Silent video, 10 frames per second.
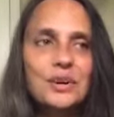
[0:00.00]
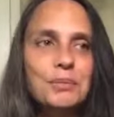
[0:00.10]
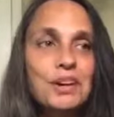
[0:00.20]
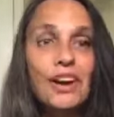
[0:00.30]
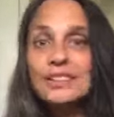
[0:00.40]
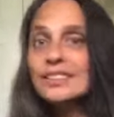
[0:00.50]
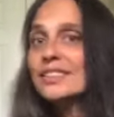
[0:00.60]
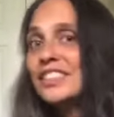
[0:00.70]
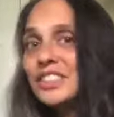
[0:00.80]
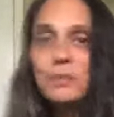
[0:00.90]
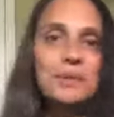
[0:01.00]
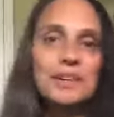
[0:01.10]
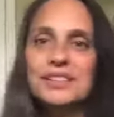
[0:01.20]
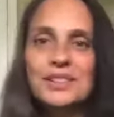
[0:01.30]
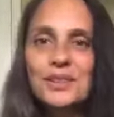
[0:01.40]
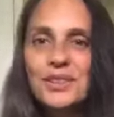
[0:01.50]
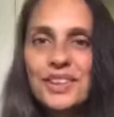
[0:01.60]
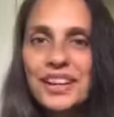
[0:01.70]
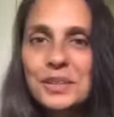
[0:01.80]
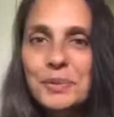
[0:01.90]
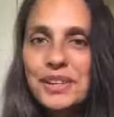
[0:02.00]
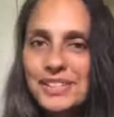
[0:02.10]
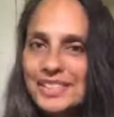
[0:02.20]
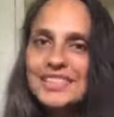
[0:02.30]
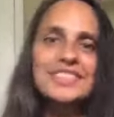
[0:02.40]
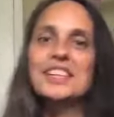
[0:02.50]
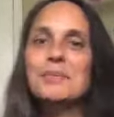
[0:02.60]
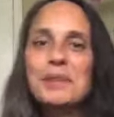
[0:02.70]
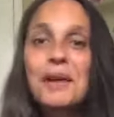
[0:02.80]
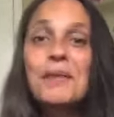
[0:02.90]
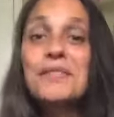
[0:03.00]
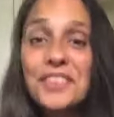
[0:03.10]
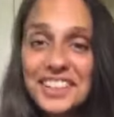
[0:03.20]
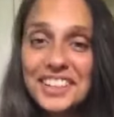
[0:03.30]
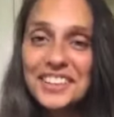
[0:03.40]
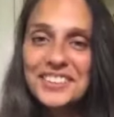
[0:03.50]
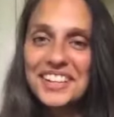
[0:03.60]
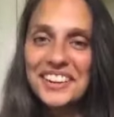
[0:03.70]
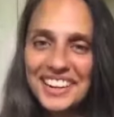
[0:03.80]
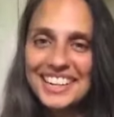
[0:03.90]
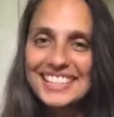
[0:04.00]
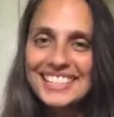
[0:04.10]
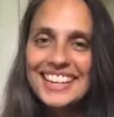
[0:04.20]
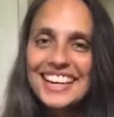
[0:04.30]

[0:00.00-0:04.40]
be constantly jumping into new things, because this is going to be helpful in those areas.